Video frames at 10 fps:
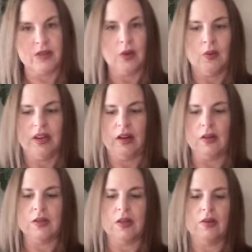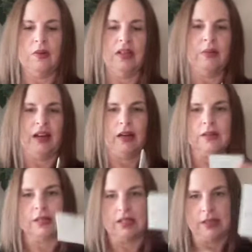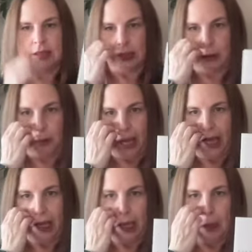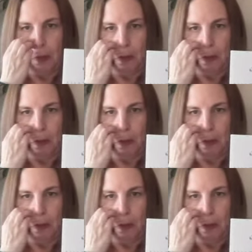so it also in the box is this little packet